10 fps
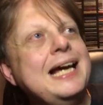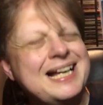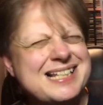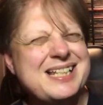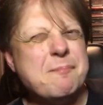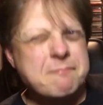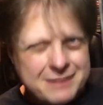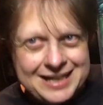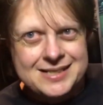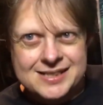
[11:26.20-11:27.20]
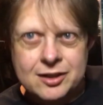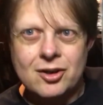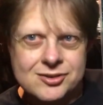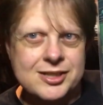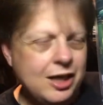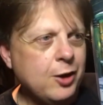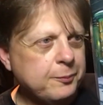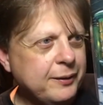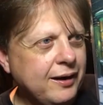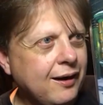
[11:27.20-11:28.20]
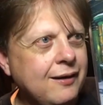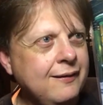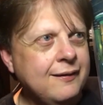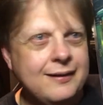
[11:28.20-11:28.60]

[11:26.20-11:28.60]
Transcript: It is an amazing concert opener.